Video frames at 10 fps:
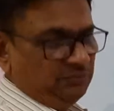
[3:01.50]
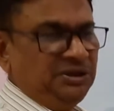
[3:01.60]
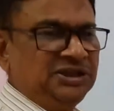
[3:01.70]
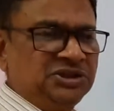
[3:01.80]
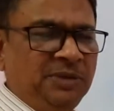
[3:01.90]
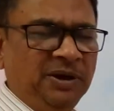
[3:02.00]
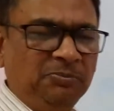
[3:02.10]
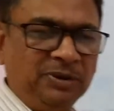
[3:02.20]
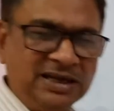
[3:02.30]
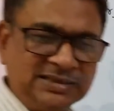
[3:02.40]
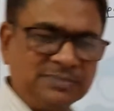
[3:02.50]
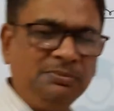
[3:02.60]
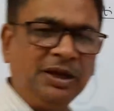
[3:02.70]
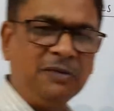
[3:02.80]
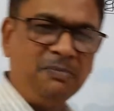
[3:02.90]
Means if it plus
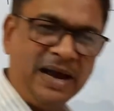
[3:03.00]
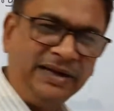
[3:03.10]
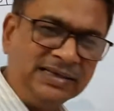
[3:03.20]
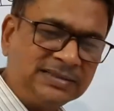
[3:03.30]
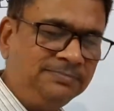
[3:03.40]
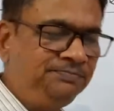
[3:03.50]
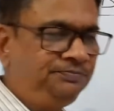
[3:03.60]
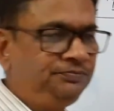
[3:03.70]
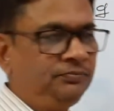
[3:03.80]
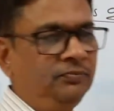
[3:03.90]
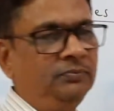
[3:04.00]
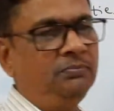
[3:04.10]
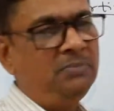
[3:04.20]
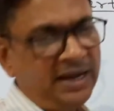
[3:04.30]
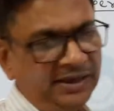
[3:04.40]
become minus,
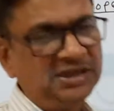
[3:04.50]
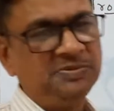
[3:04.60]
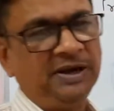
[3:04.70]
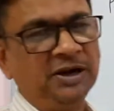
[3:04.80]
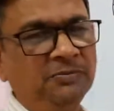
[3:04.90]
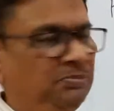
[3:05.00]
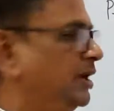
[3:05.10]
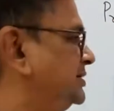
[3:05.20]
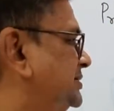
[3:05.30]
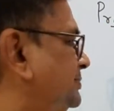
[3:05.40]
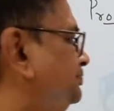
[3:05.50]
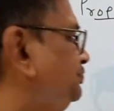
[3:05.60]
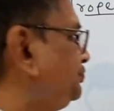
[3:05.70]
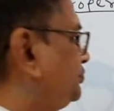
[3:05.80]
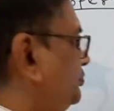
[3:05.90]
minus become plus.
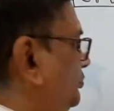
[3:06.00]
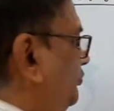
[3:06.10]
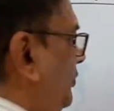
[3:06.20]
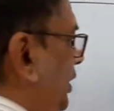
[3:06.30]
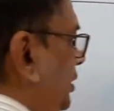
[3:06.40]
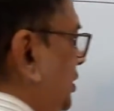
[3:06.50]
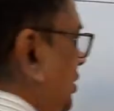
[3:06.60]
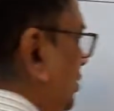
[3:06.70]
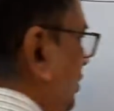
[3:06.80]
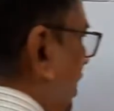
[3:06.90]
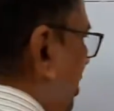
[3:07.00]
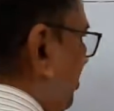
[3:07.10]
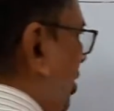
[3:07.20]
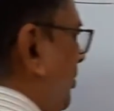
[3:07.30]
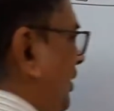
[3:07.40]
Third
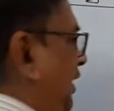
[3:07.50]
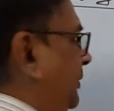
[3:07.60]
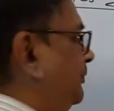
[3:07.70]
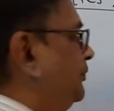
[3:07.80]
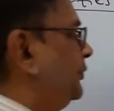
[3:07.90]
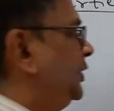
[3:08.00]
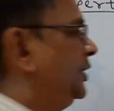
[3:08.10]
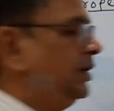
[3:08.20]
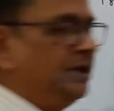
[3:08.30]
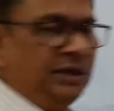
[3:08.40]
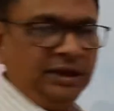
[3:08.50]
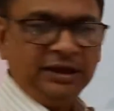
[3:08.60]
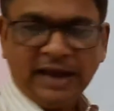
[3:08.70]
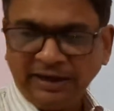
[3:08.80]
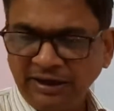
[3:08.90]
property,
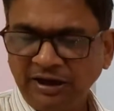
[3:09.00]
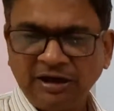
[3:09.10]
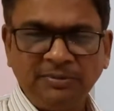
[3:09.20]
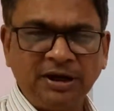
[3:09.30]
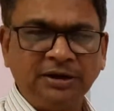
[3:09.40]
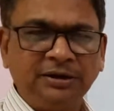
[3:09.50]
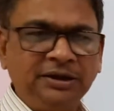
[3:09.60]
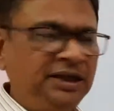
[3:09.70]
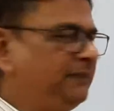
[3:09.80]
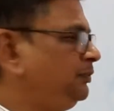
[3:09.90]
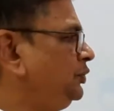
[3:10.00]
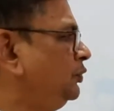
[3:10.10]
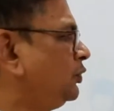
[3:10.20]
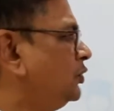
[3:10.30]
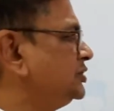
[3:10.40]
in any determinant, if
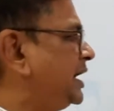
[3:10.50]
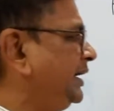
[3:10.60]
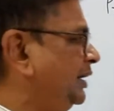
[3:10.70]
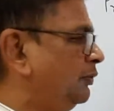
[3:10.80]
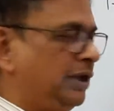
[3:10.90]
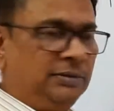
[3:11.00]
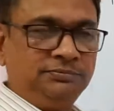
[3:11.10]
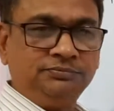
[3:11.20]
two rows are equal